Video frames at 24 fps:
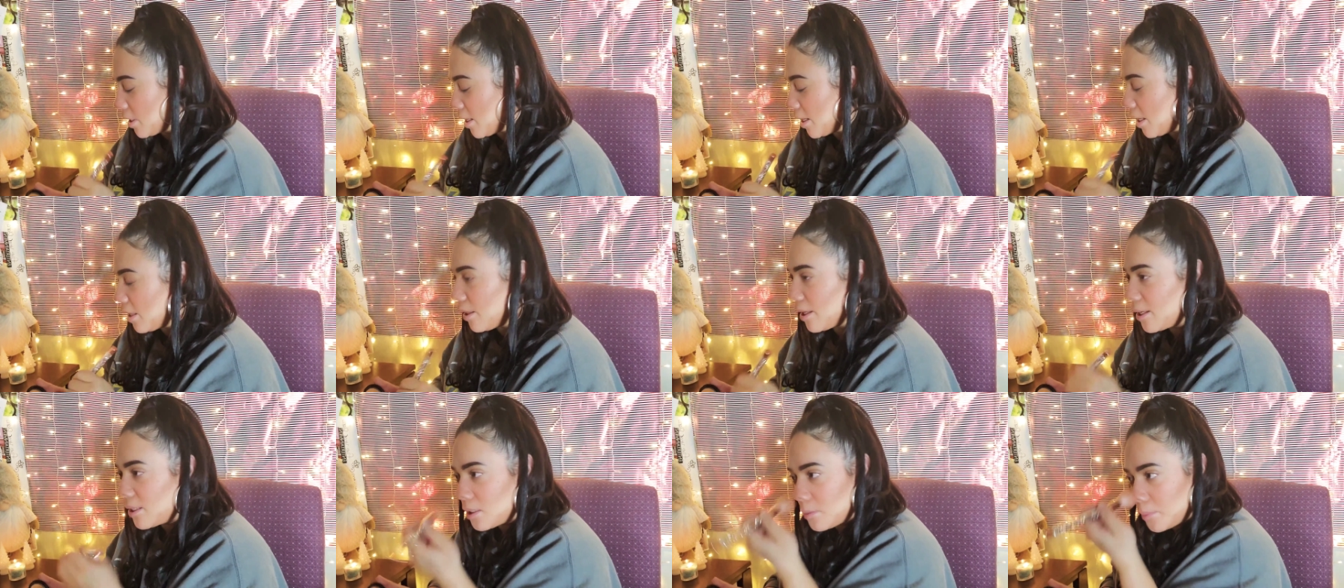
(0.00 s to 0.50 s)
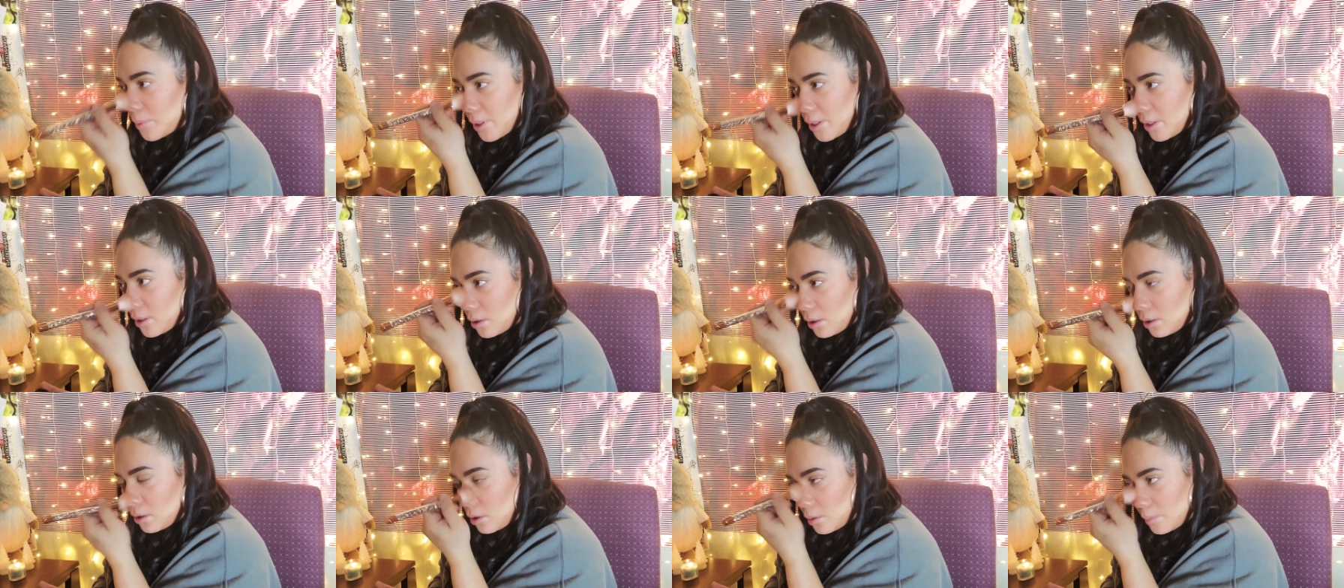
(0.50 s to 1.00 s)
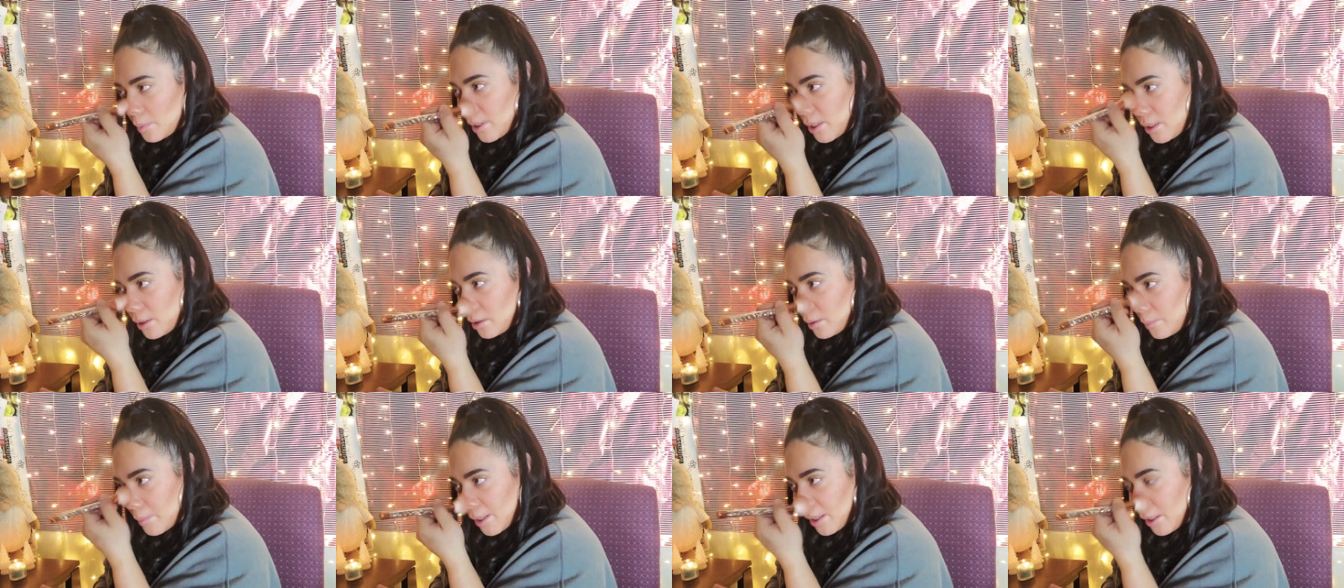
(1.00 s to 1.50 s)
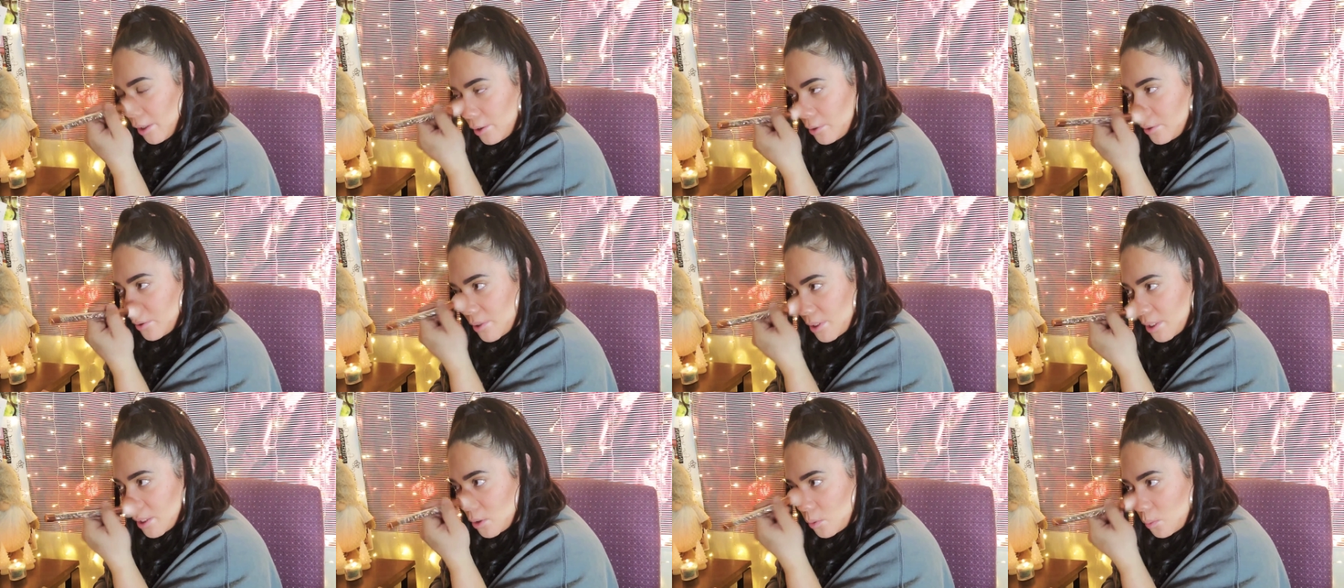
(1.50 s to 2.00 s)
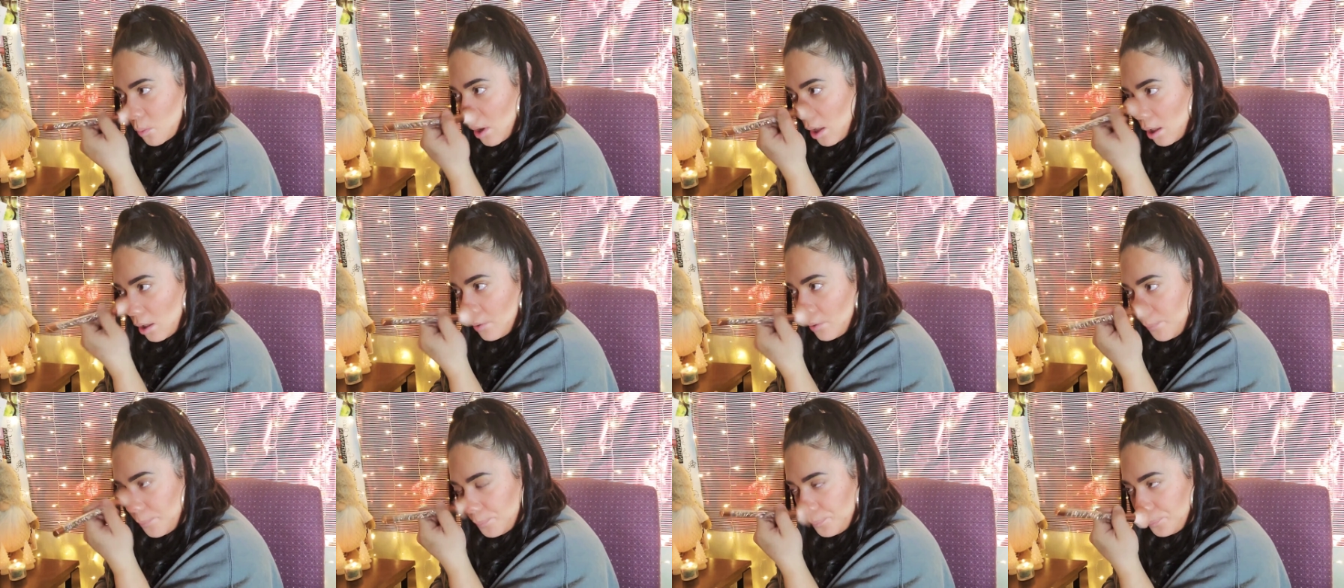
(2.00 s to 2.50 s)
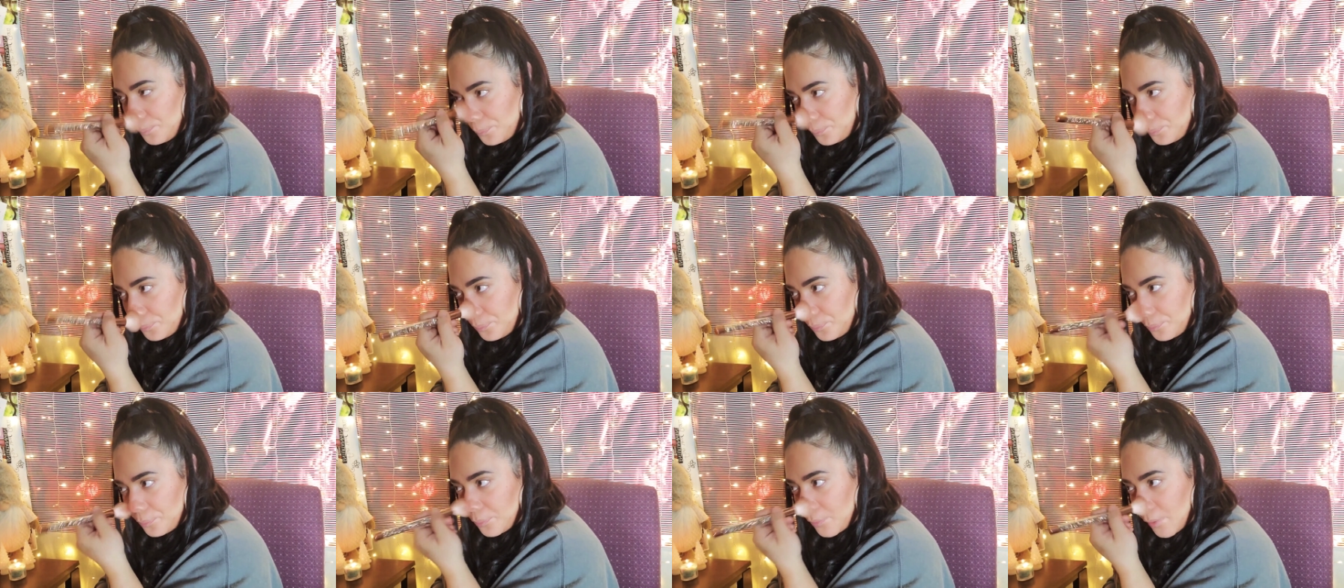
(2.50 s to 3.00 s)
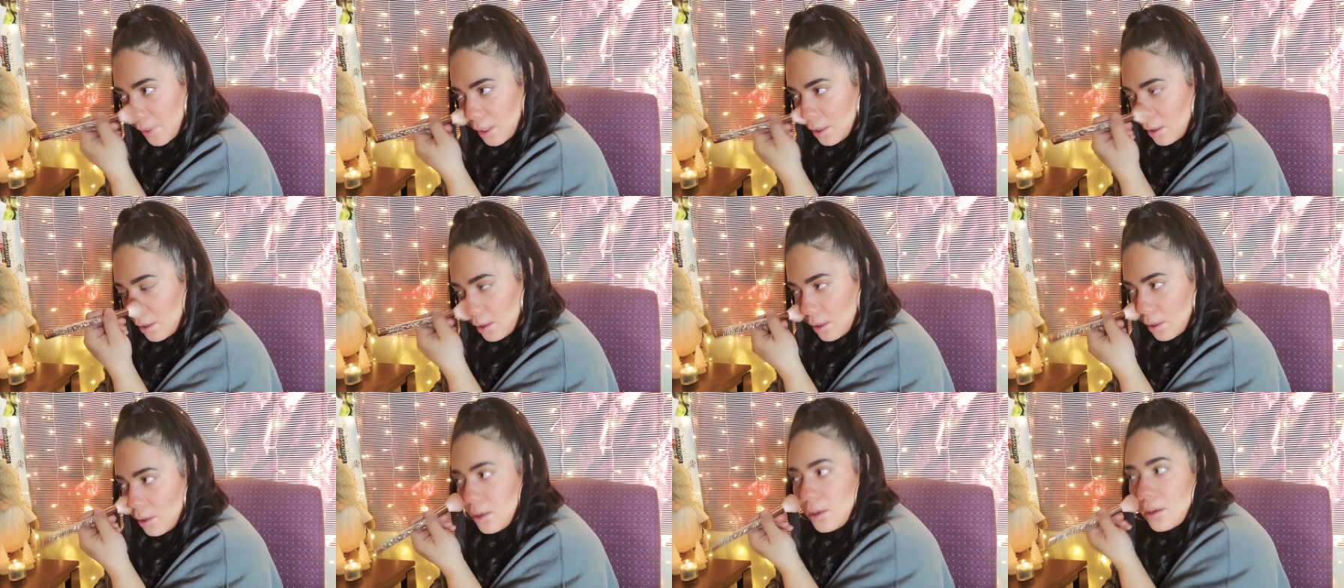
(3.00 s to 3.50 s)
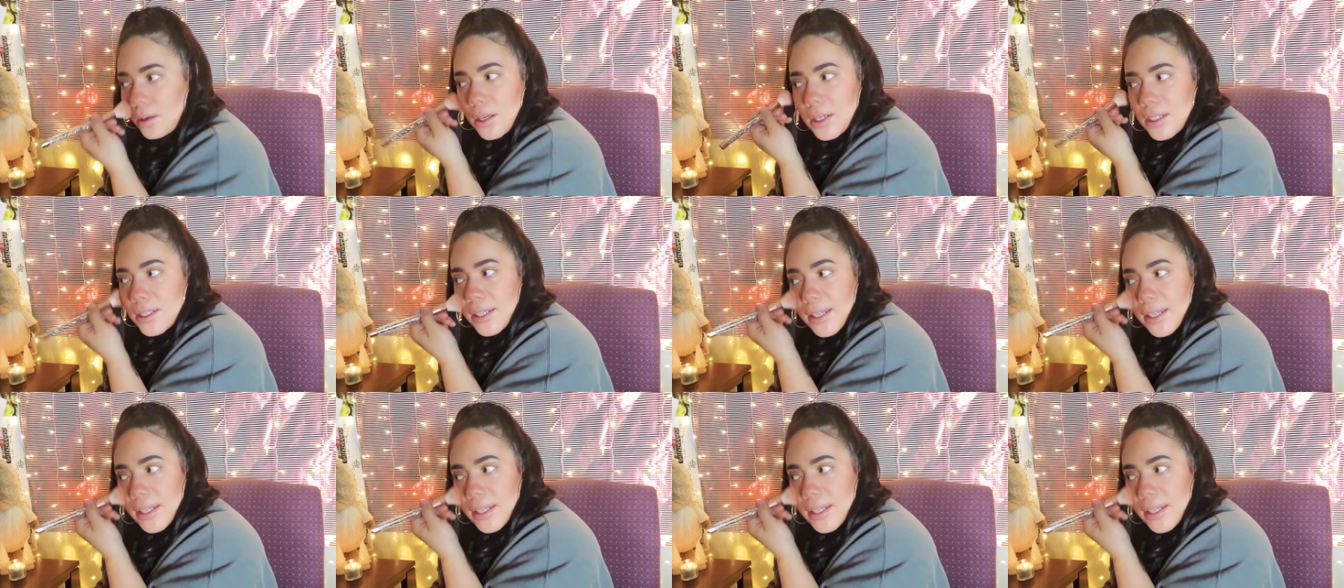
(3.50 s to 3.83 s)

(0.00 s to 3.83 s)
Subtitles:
And I like to put it a little bit in my nose as well, because